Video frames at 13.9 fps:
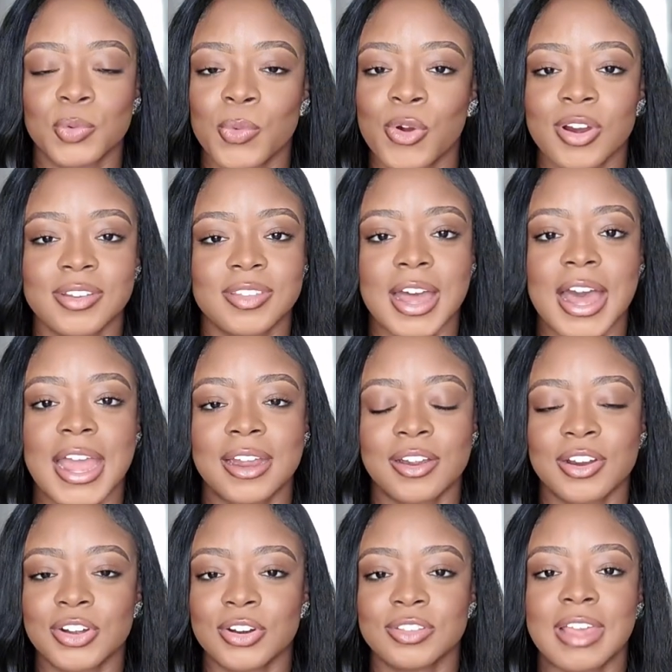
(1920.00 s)
towards the high
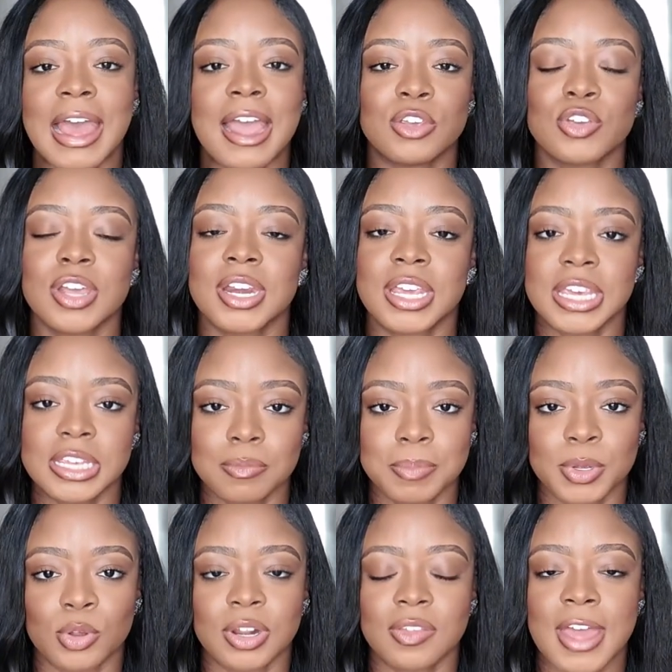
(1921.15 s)
earners, how you can keep
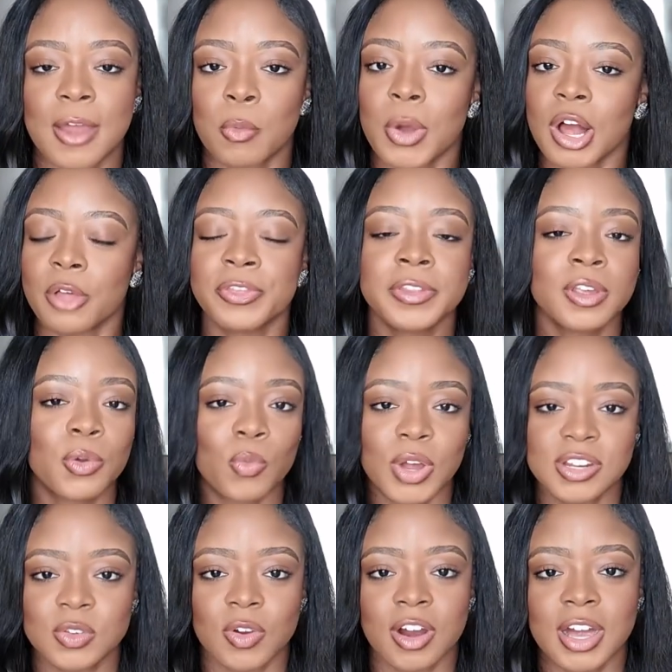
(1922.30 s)
building that wealth
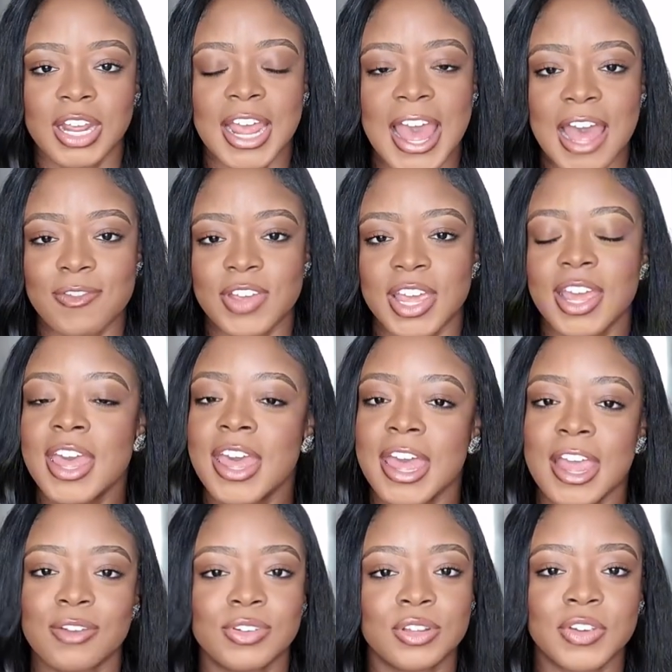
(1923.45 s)
once you already have it.
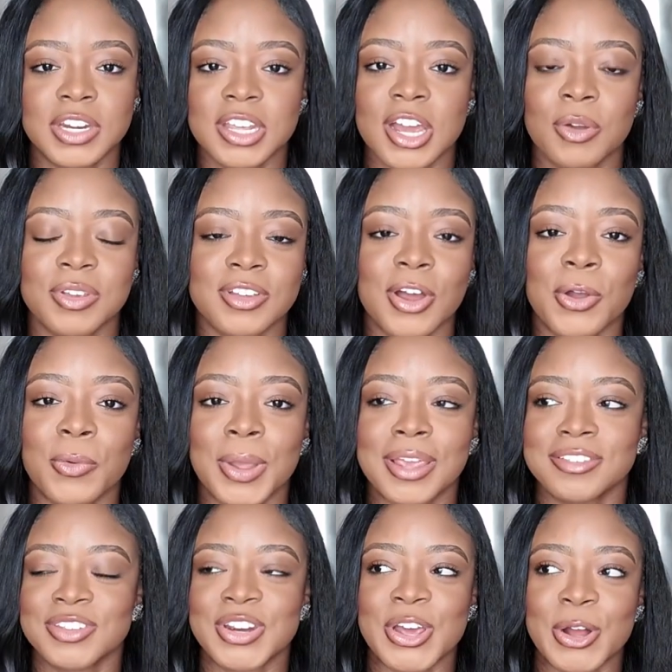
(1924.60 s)
Every video is
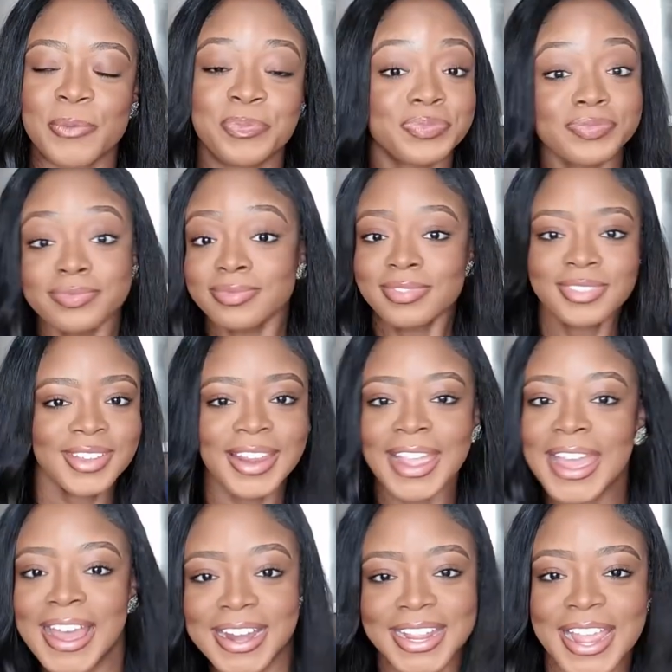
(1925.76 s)
always,
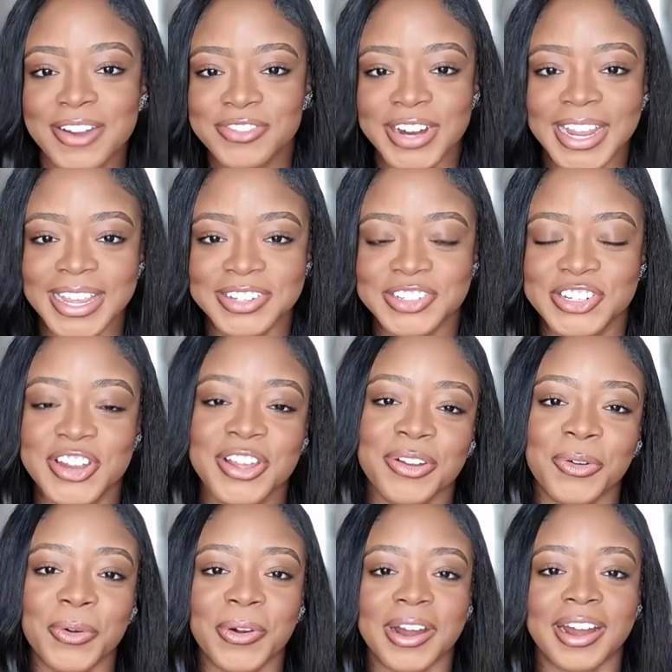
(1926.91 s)
how to get rich
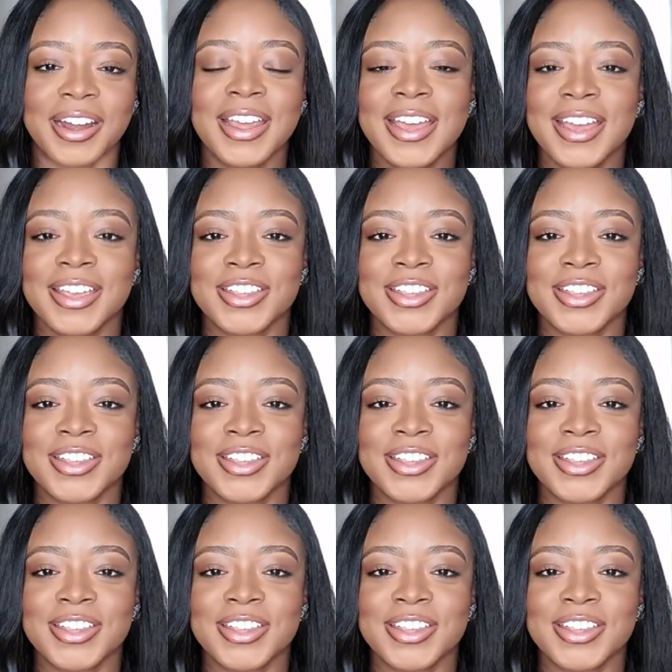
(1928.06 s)
or,